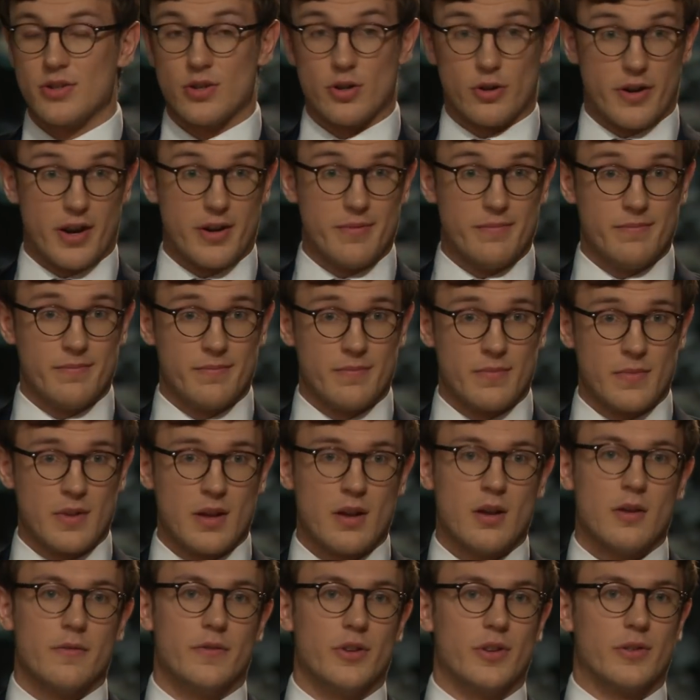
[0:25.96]
euro
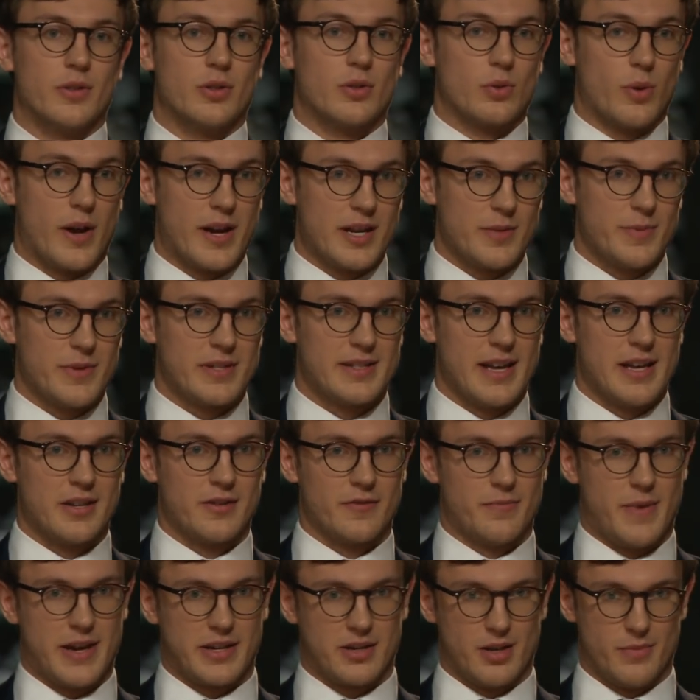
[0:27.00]
for 20%
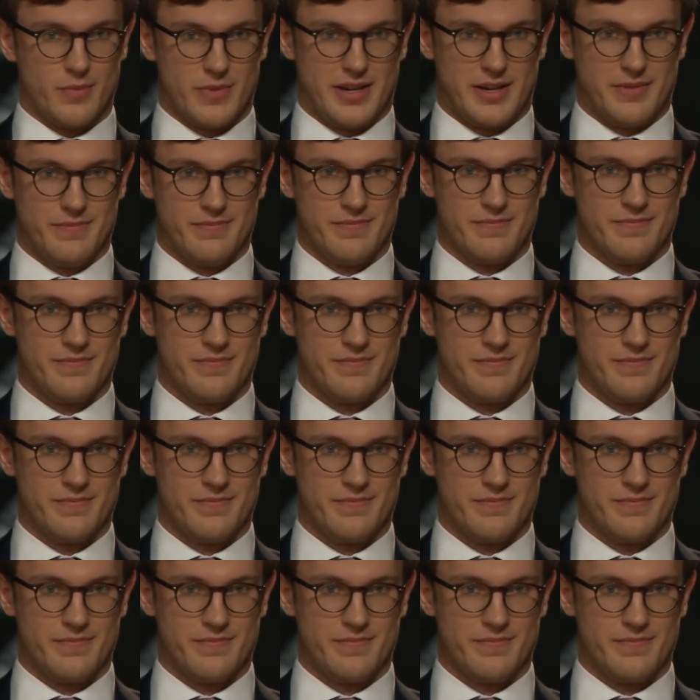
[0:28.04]
of my company.